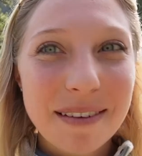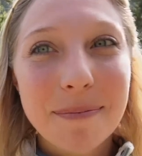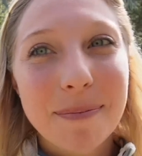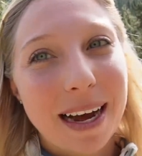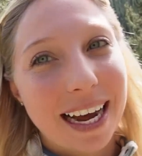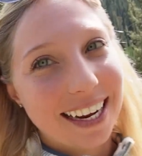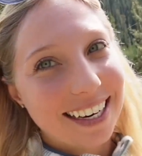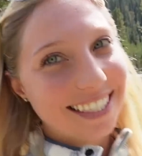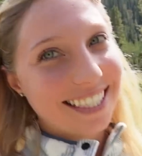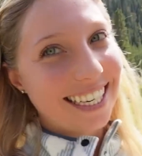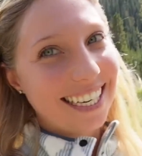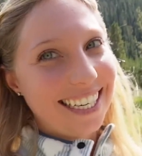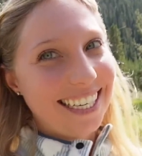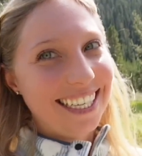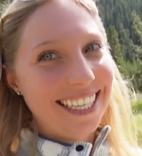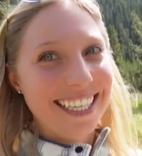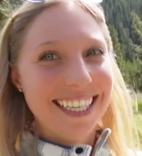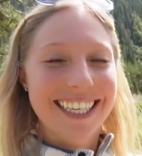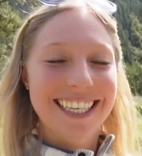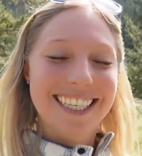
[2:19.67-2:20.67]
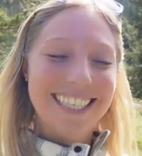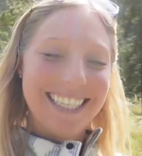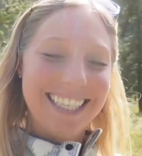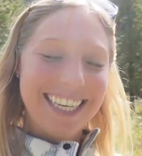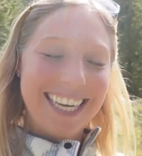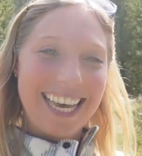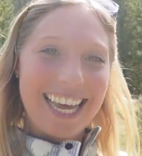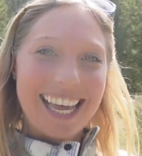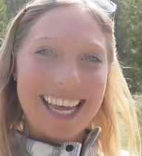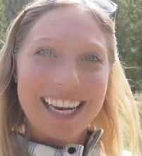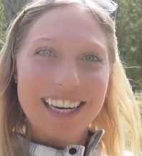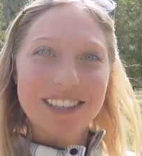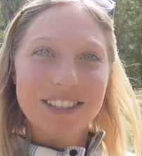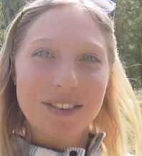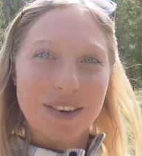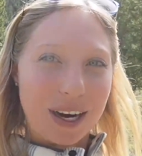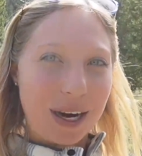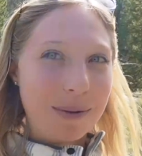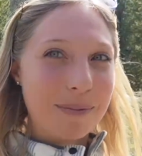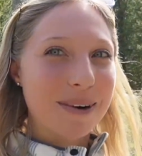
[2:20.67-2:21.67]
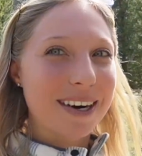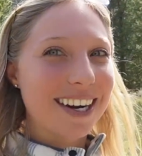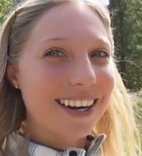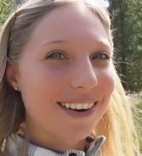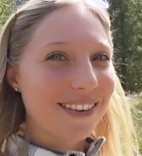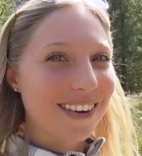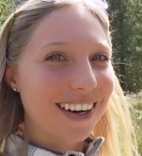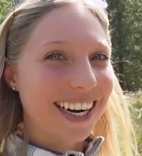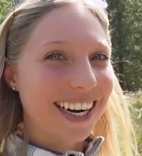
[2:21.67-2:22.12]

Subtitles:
But it is very pretty over